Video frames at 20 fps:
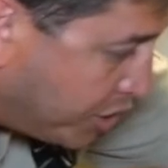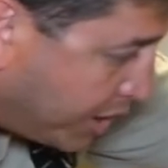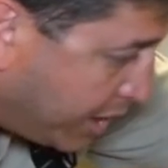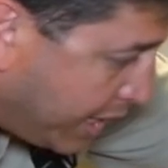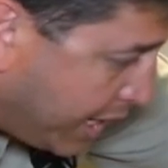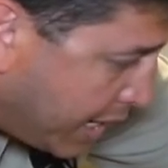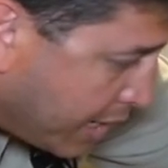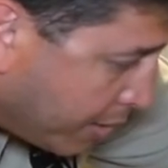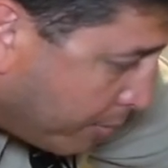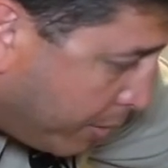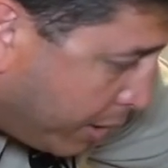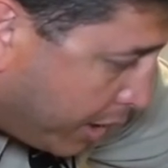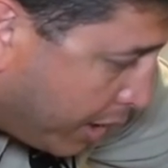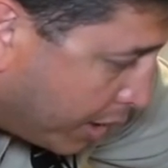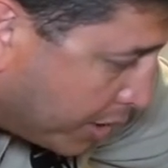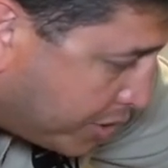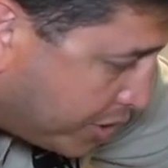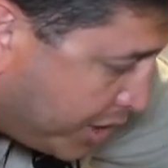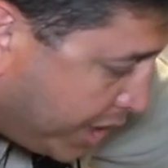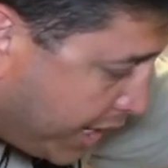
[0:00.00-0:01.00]
Janine
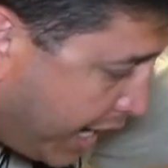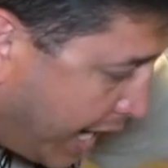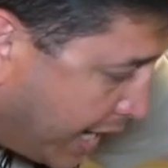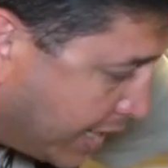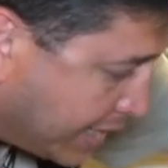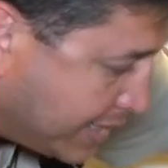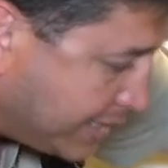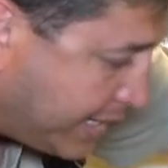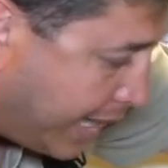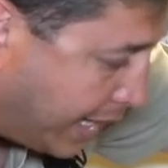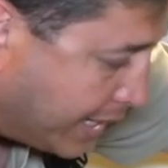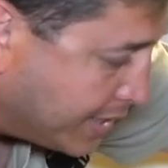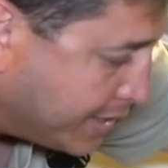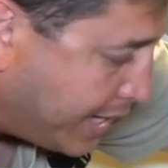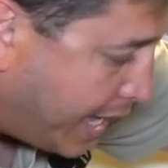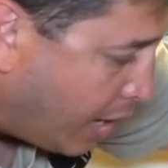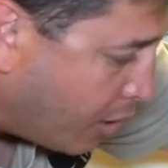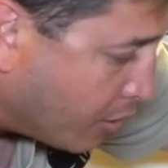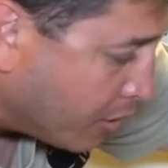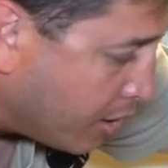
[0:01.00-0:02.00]
because she kind of stands
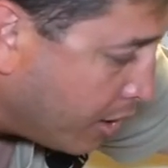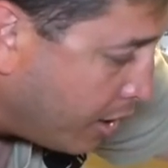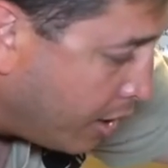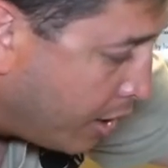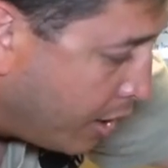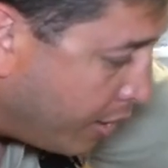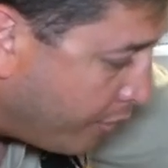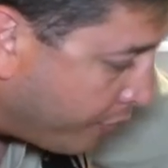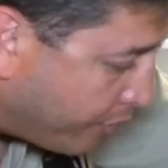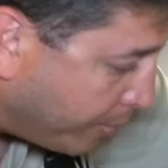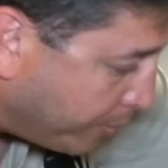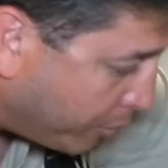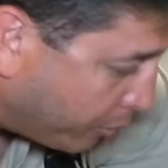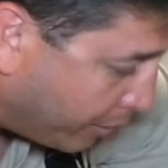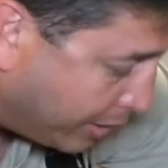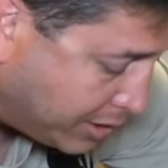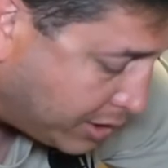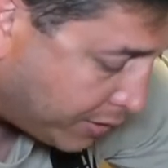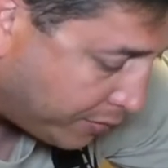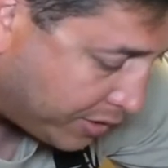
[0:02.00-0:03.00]
out from the
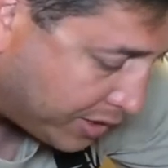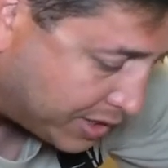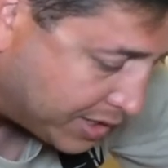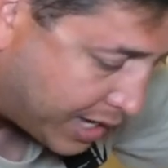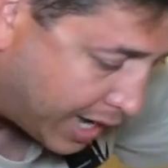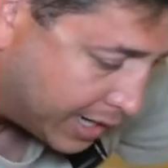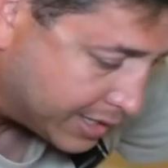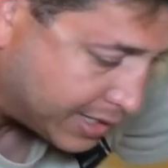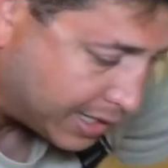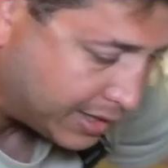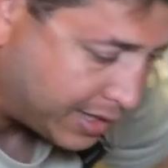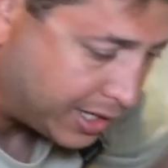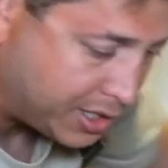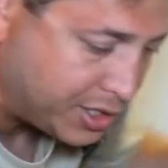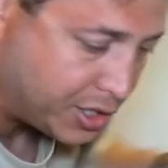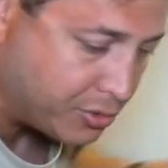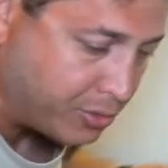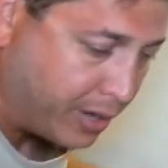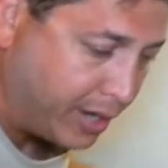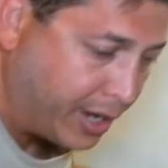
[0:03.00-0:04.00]
rest of these guys. I think
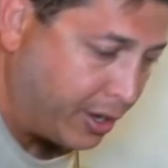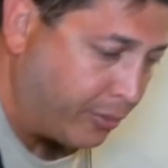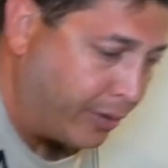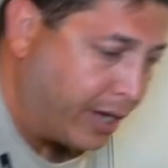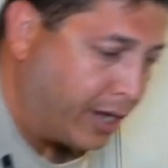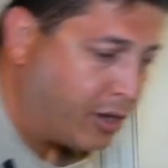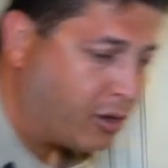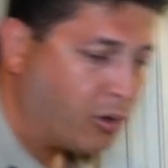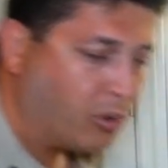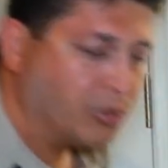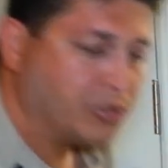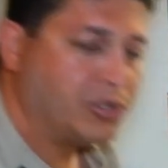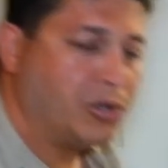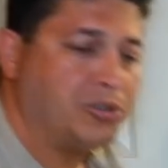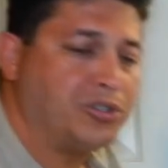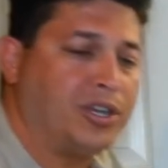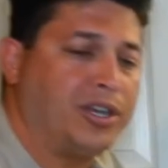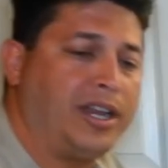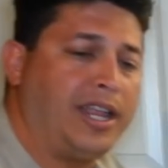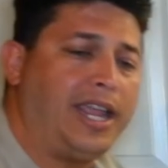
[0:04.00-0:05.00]
she's really, really cool.
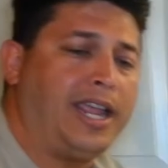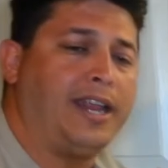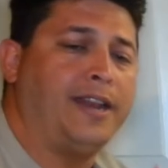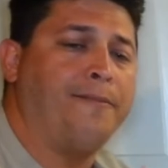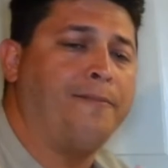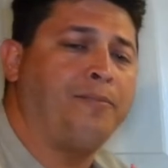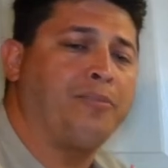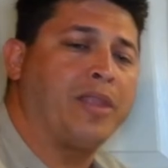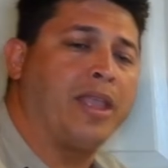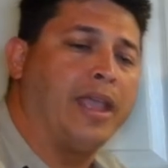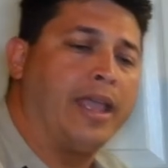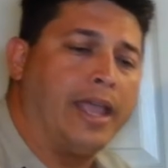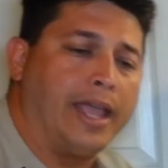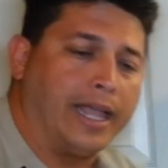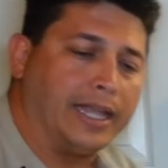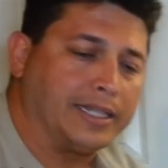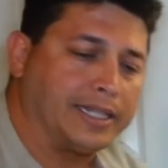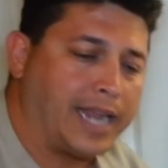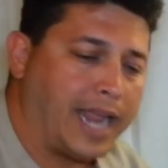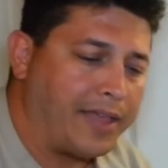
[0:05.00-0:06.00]
So Janine
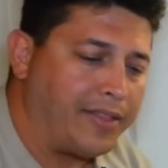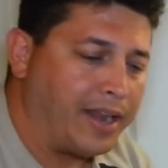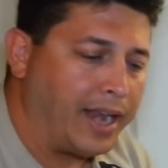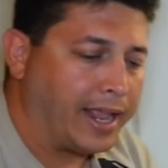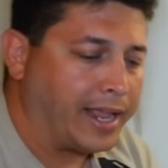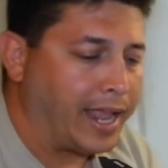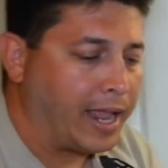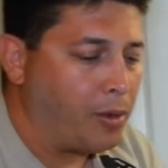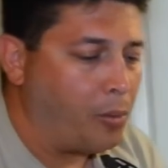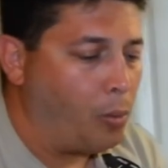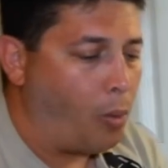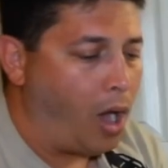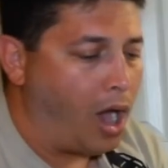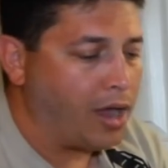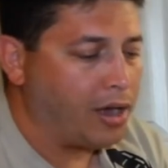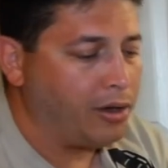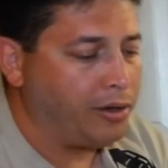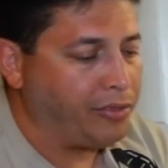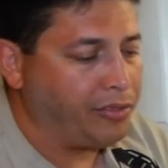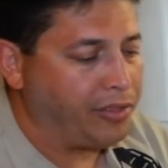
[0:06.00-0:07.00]
is kind of like a
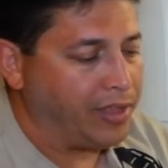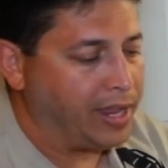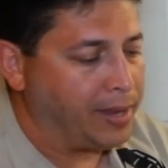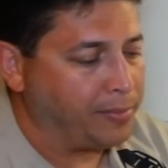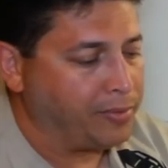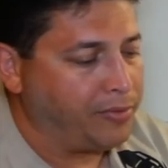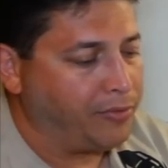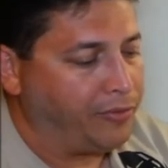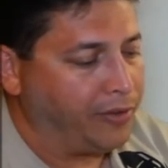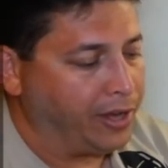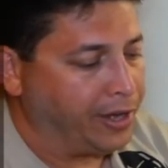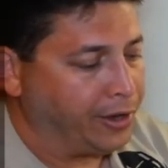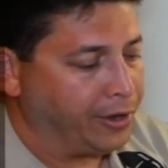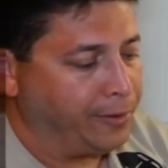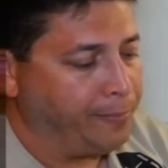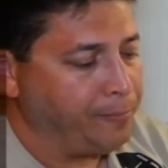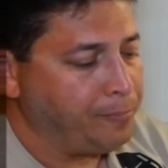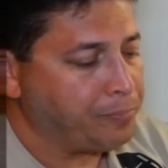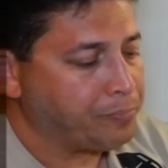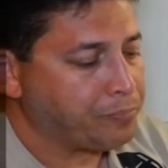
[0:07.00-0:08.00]
water-themed figure.
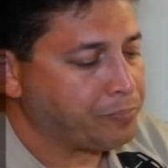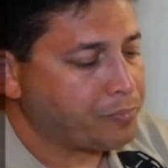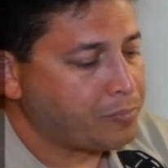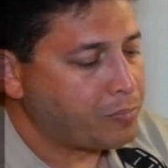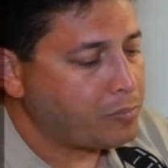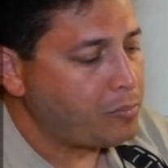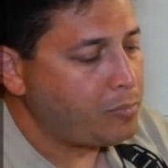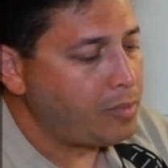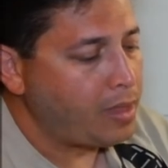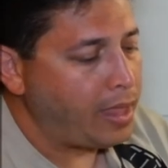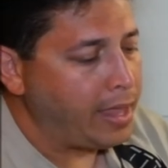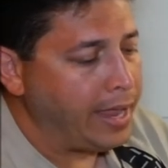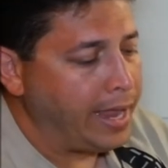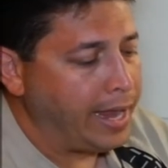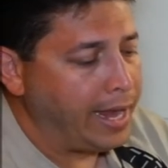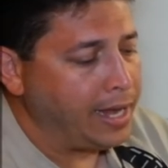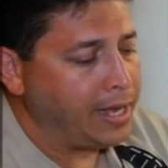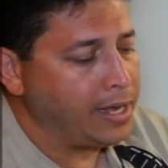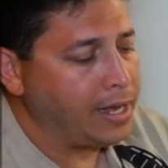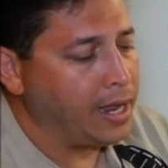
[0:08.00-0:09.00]

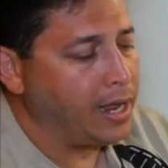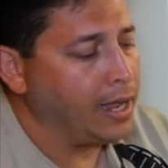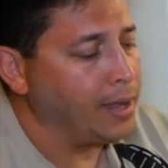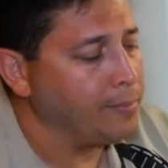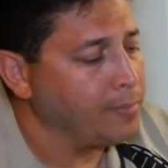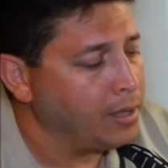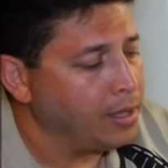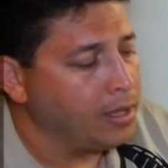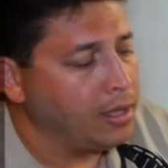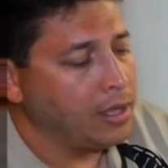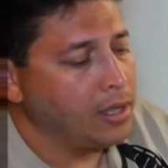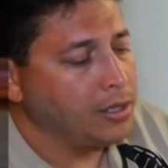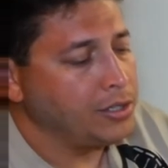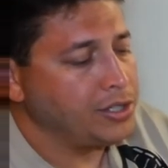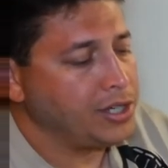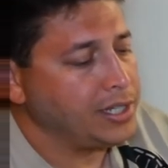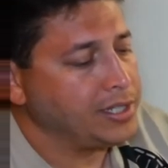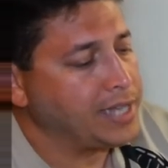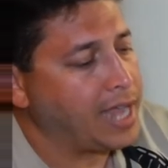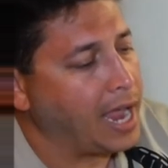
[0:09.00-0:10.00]
And
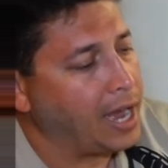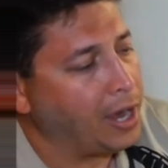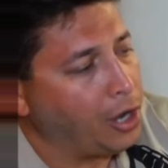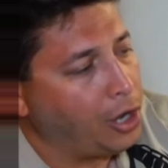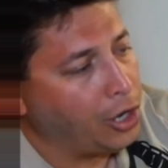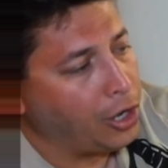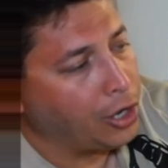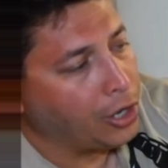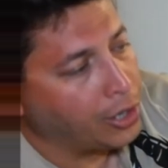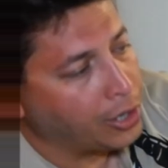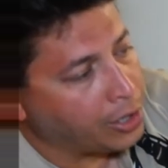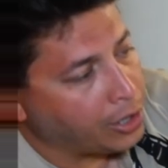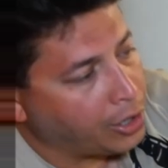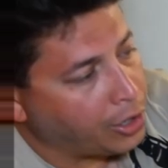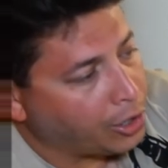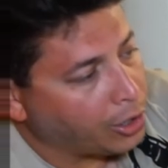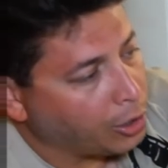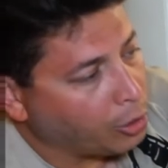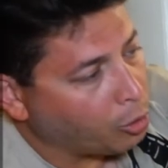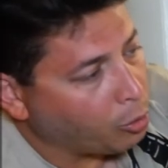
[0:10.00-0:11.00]
she's got her
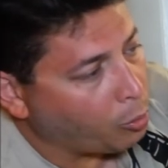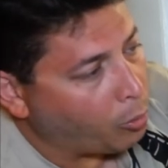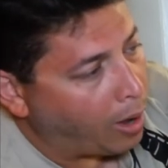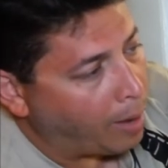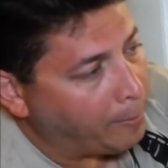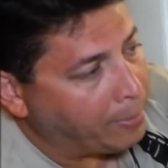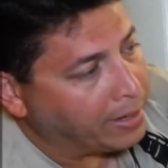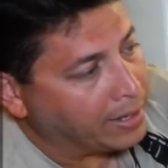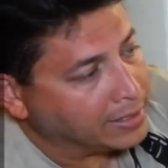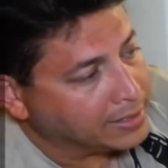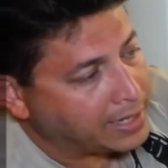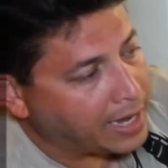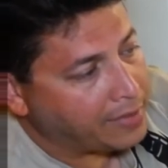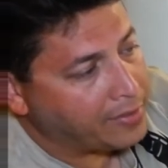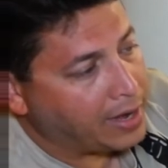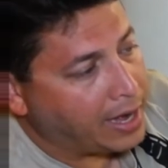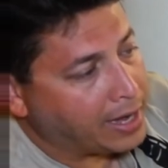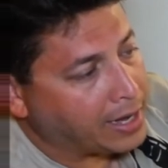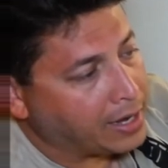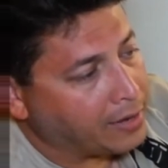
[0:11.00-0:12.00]
little weapon is kind
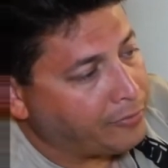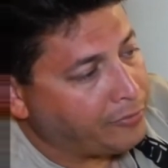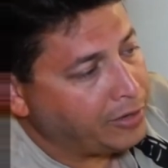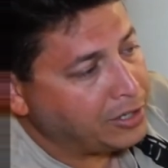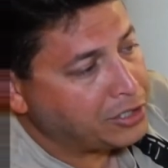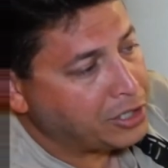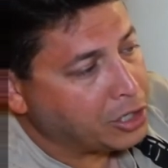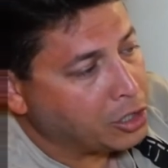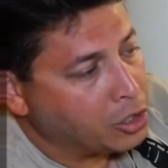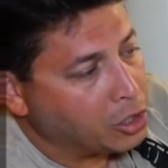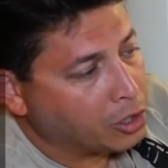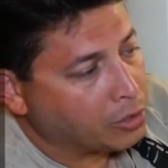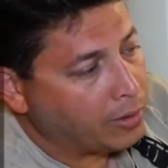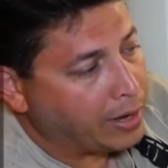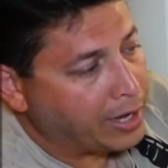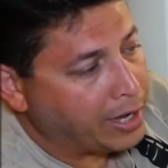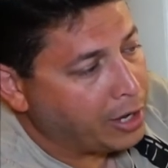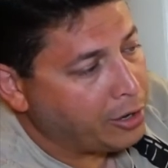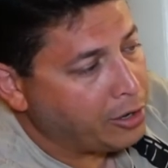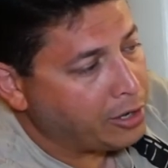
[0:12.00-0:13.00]
of like a fishing hook
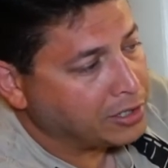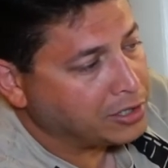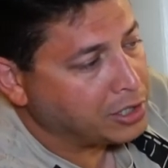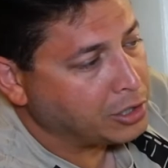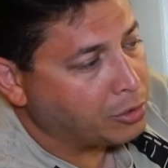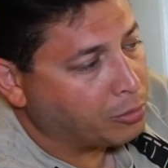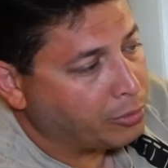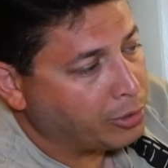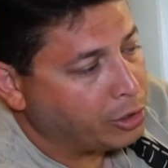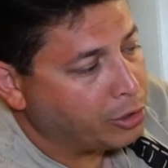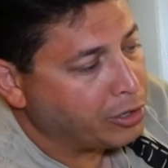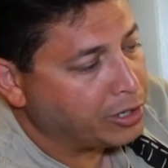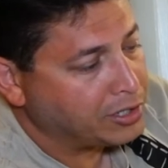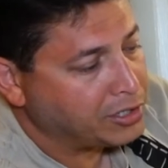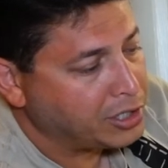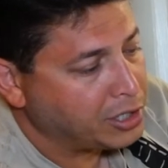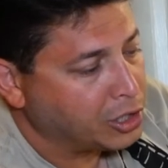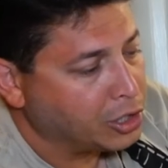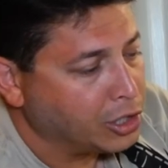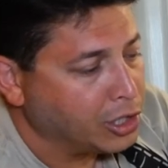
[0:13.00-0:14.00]
right here. You can see the reel, you can
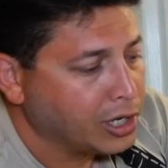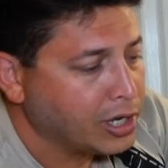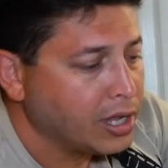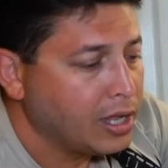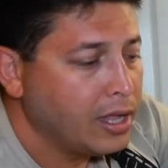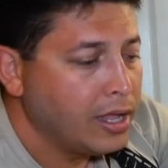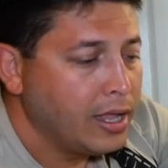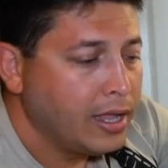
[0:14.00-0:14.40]
see the hook.